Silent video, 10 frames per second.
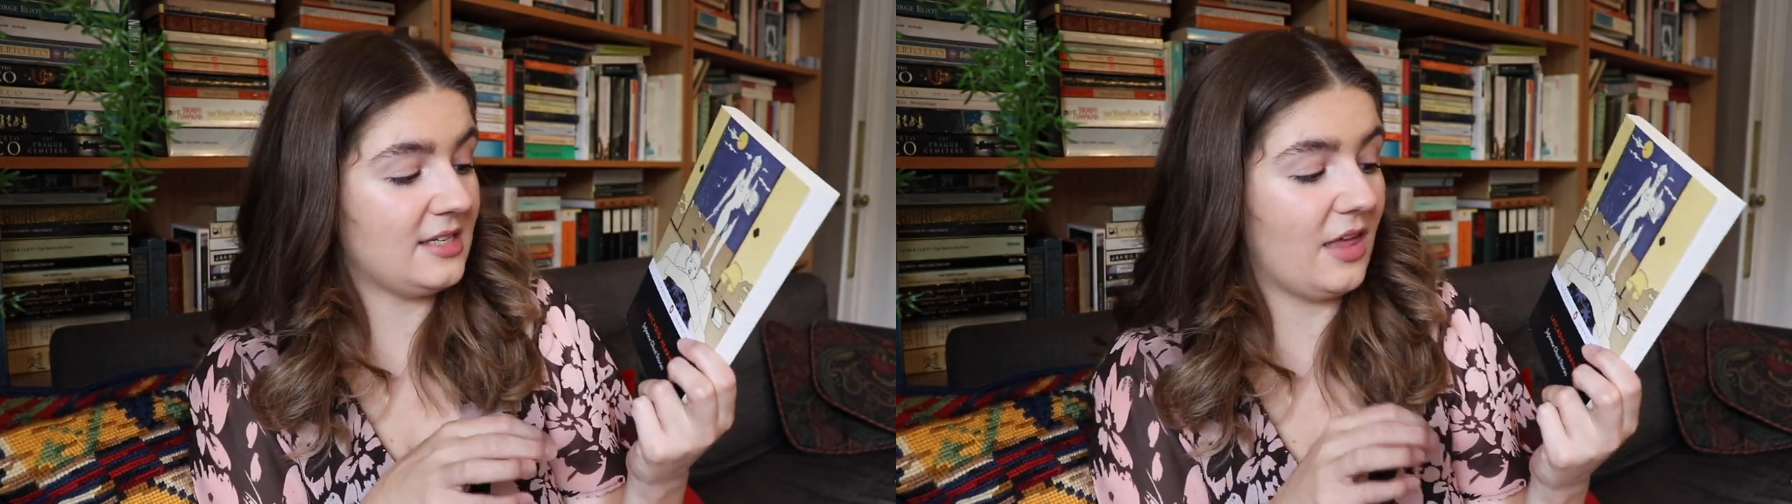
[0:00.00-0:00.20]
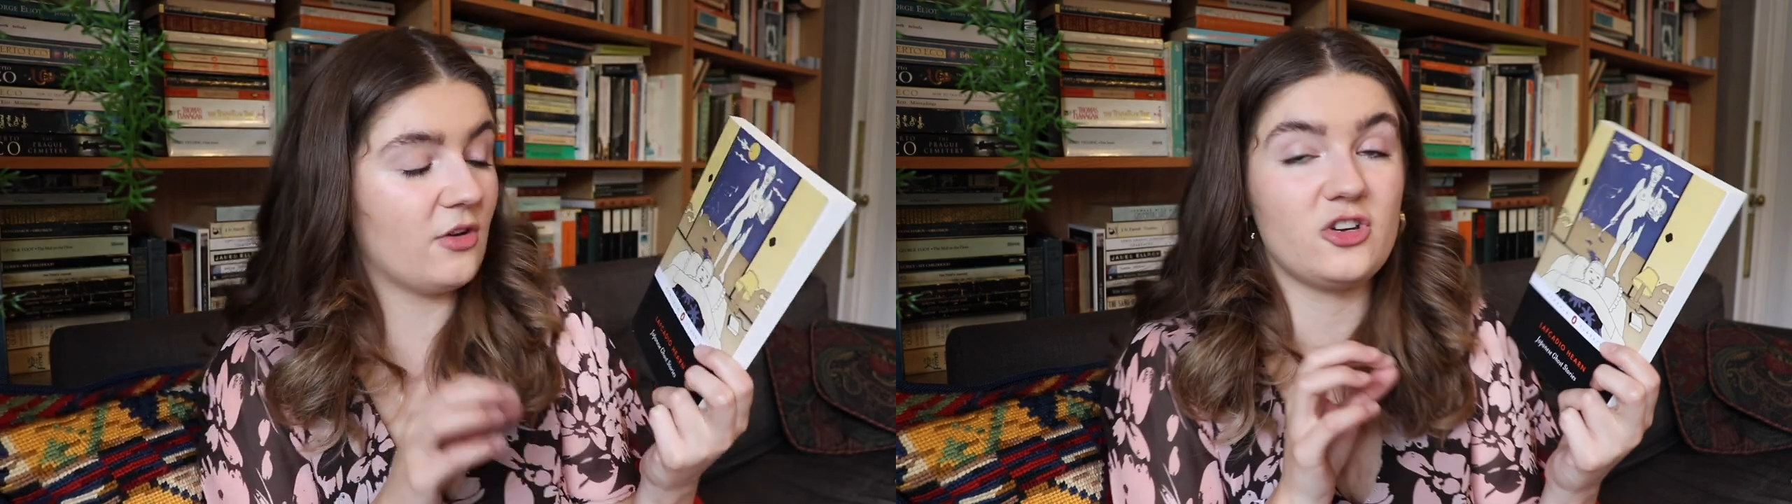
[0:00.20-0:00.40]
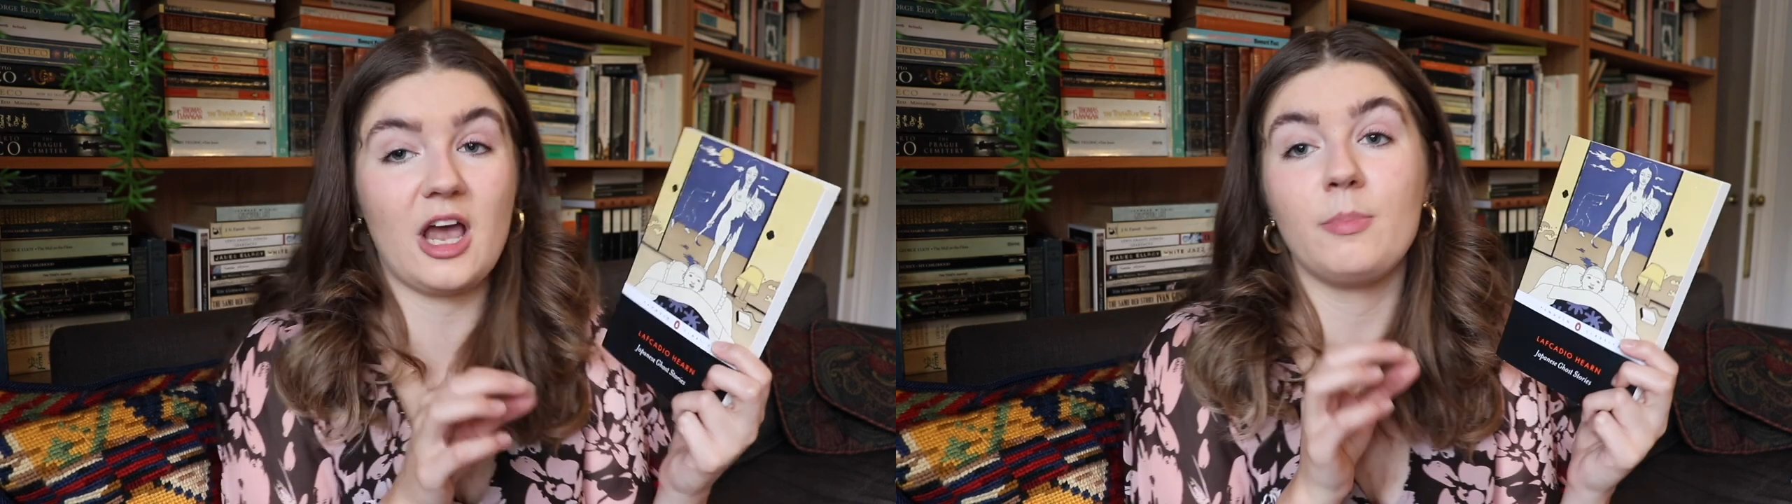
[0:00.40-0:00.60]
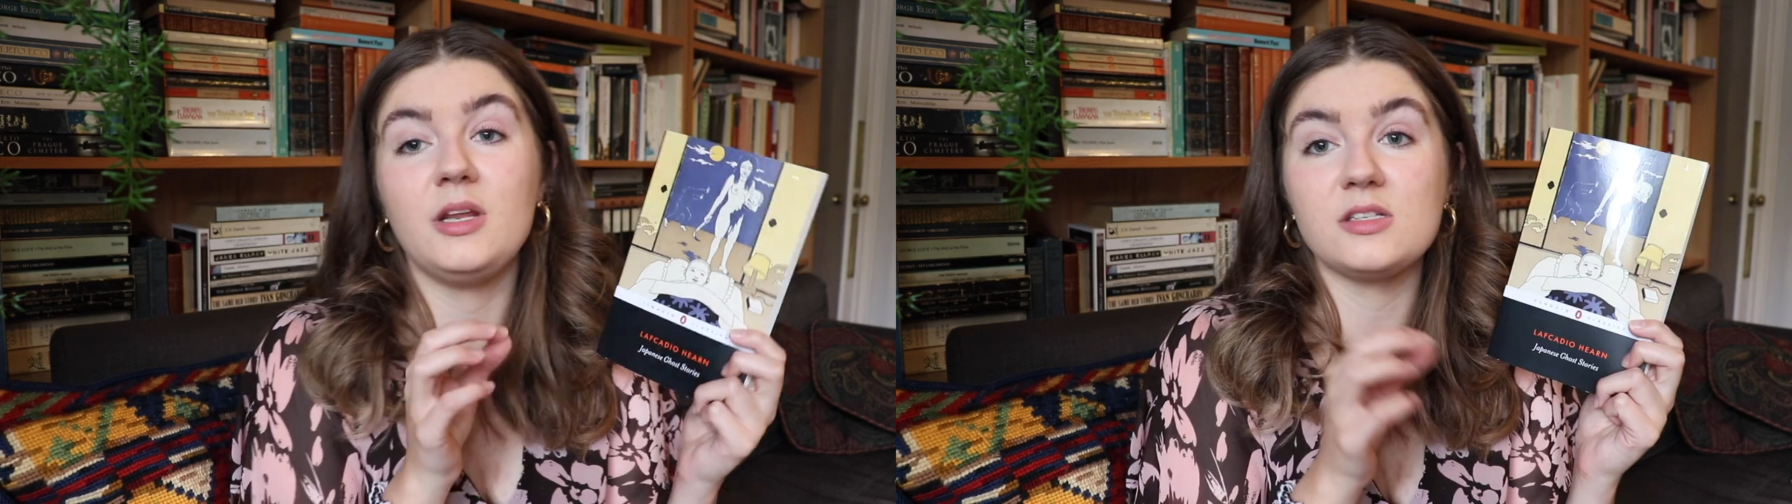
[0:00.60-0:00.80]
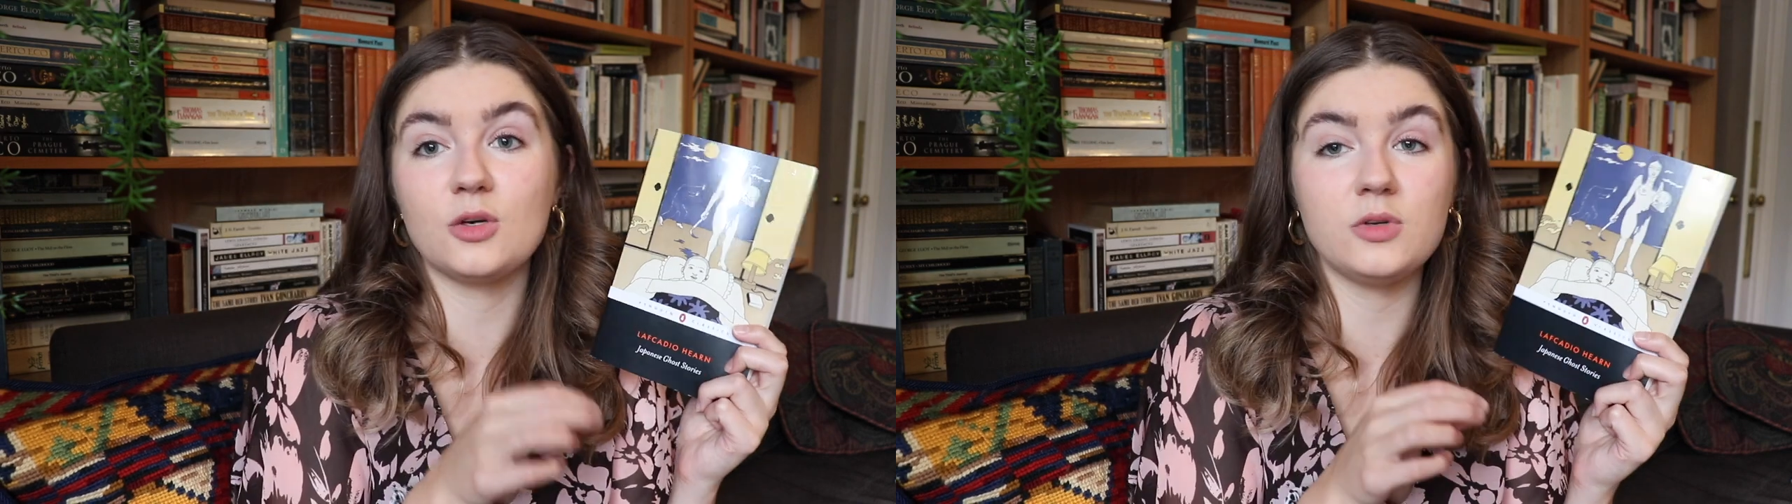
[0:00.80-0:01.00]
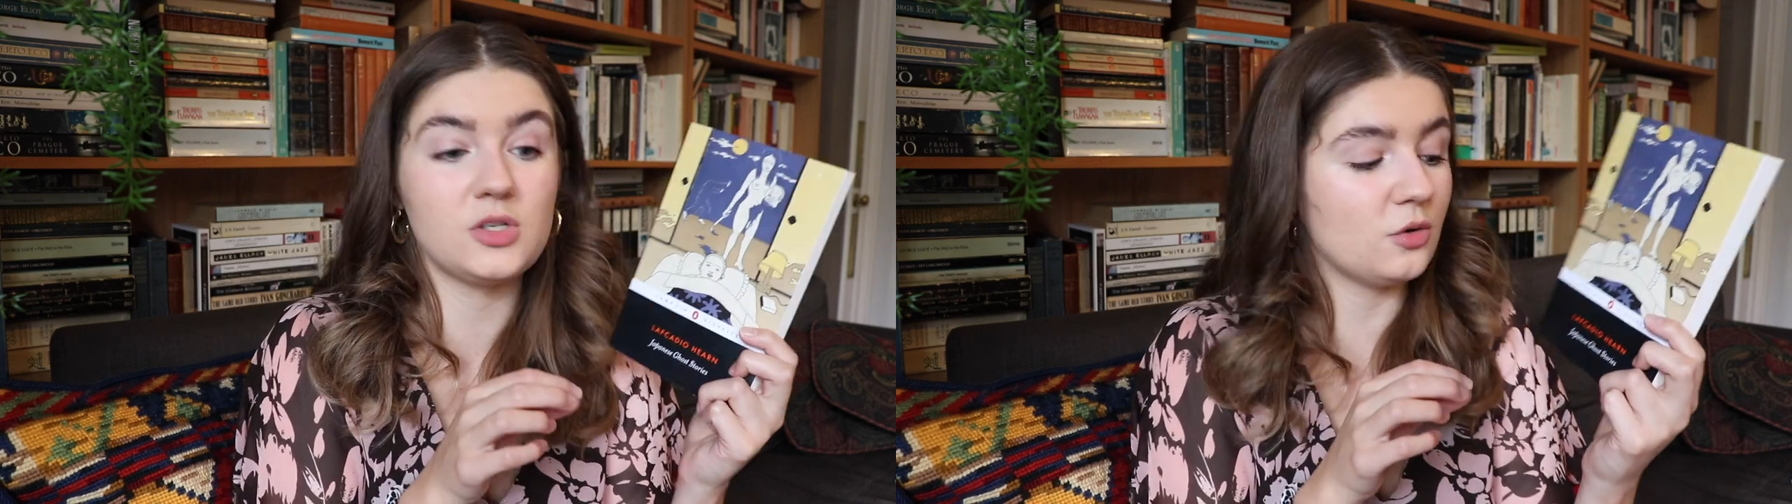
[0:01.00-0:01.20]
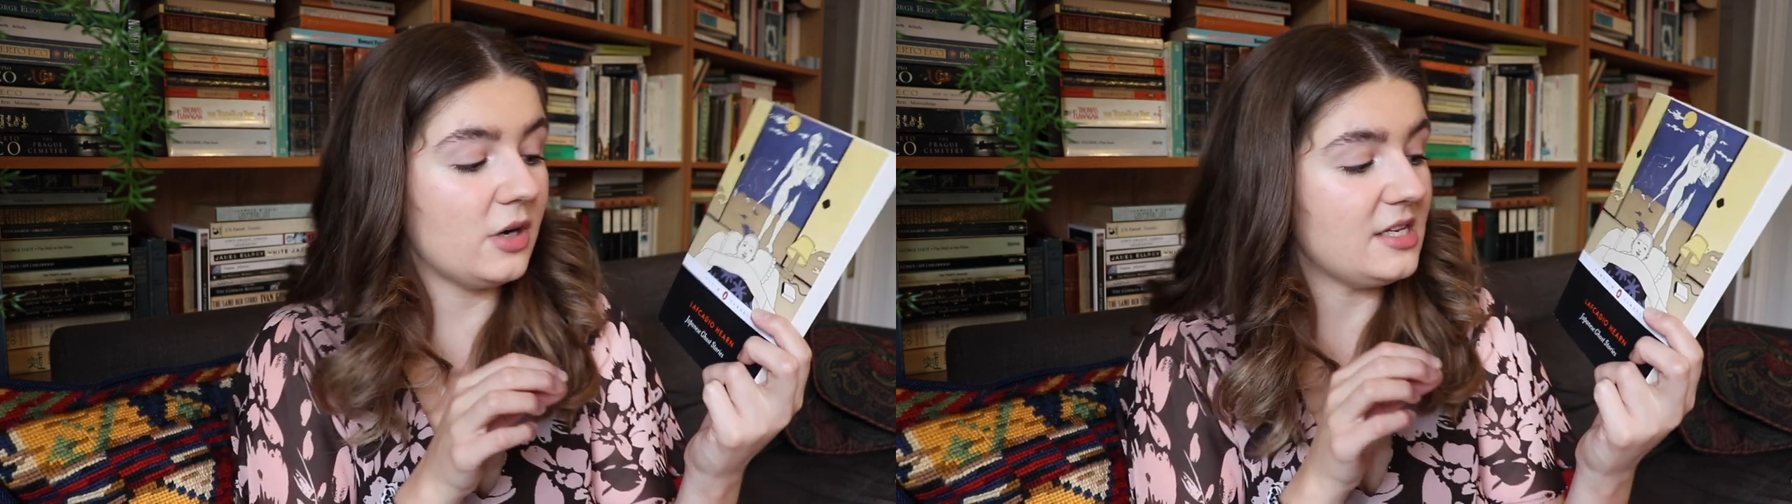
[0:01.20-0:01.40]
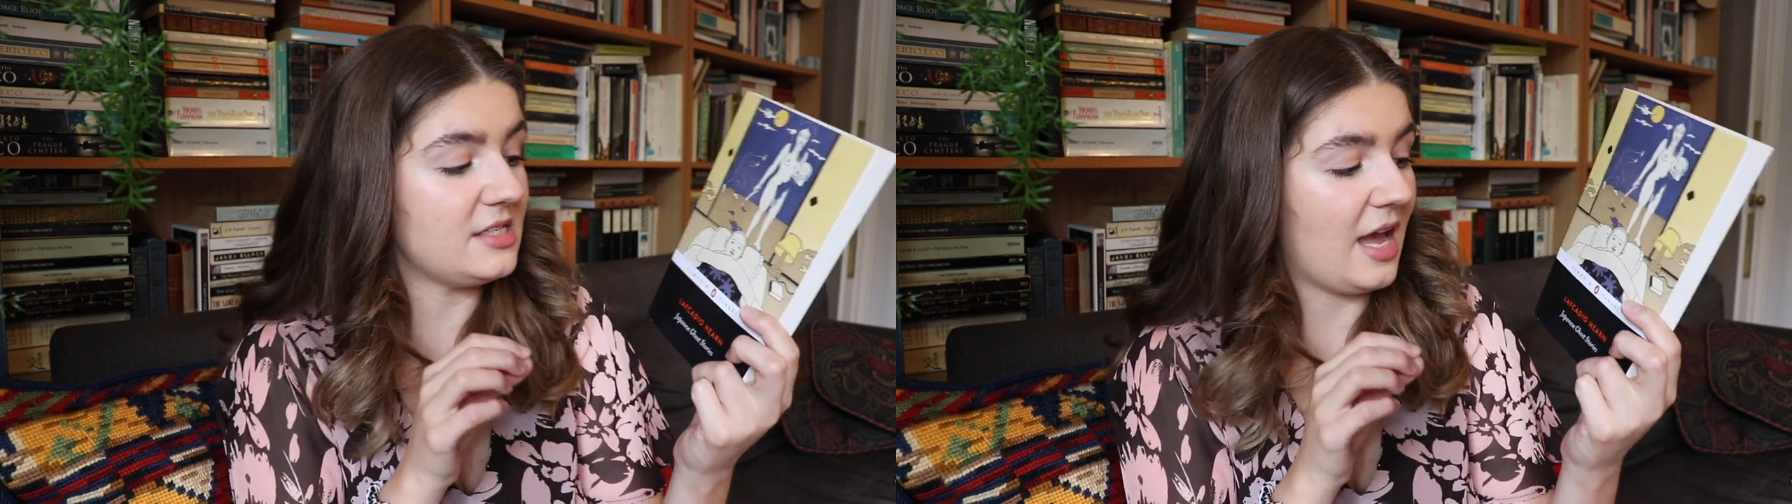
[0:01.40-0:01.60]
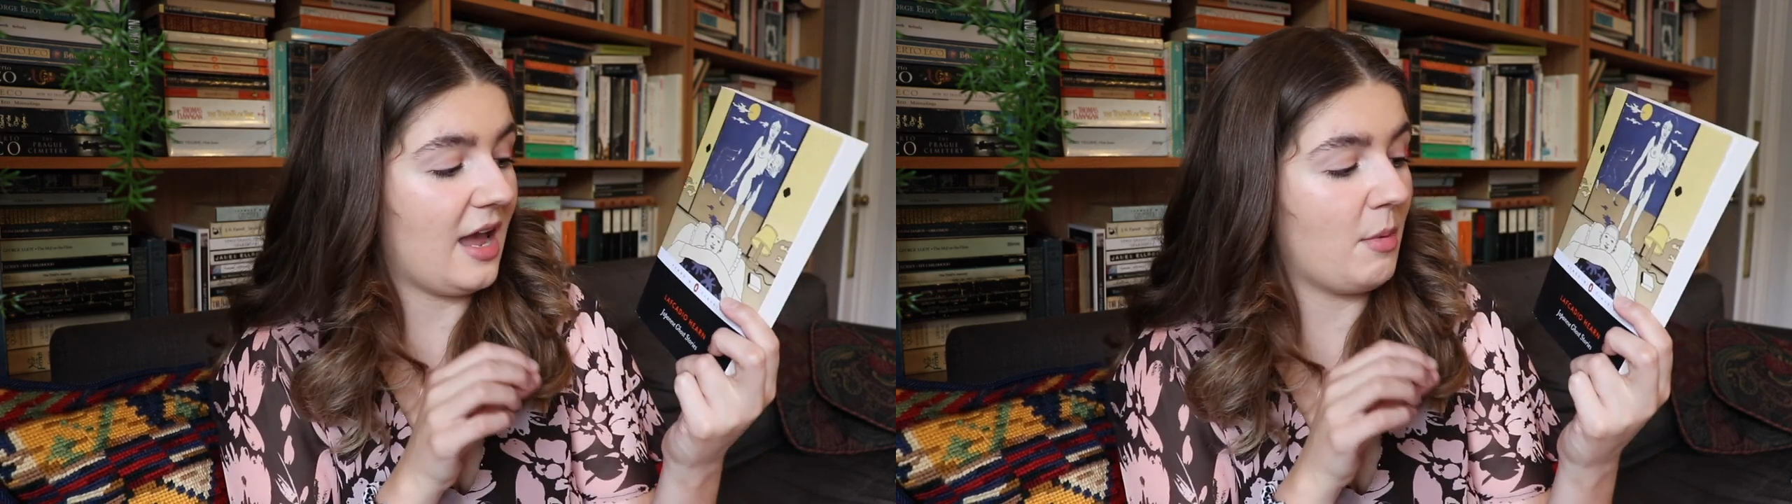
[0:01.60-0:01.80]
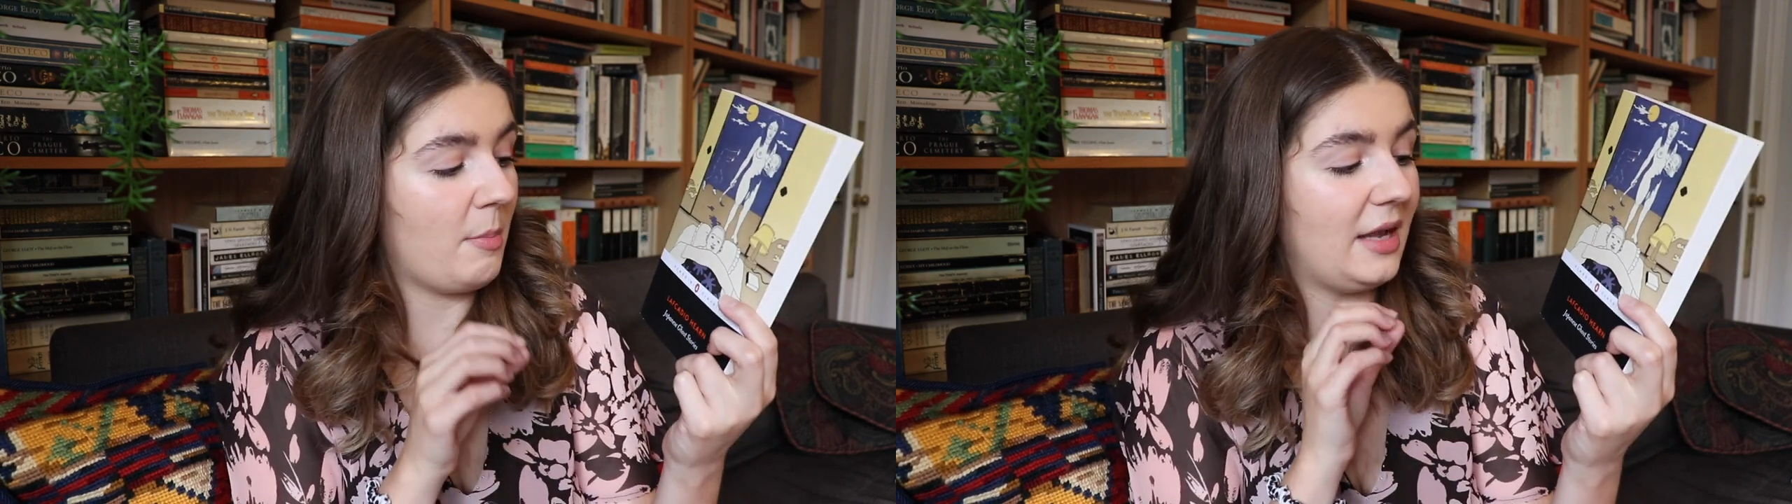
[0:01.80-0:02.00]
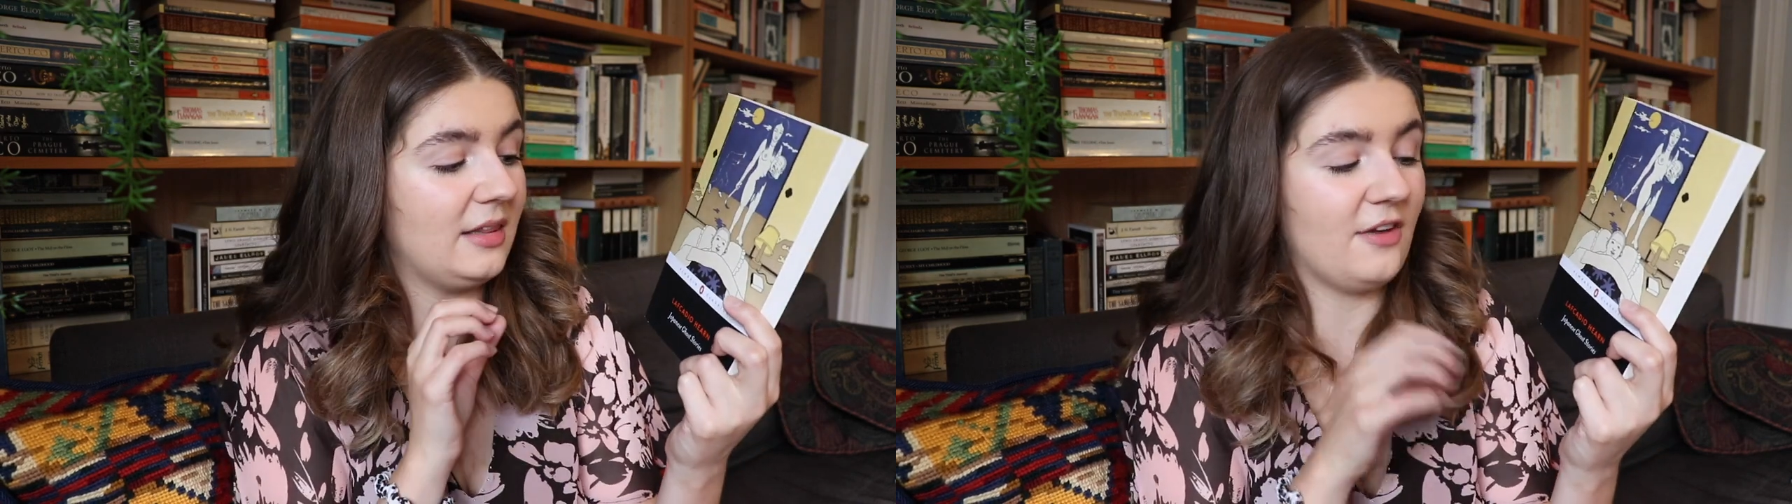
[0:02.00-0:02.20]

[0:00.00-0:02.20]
together Japanese ghost stories by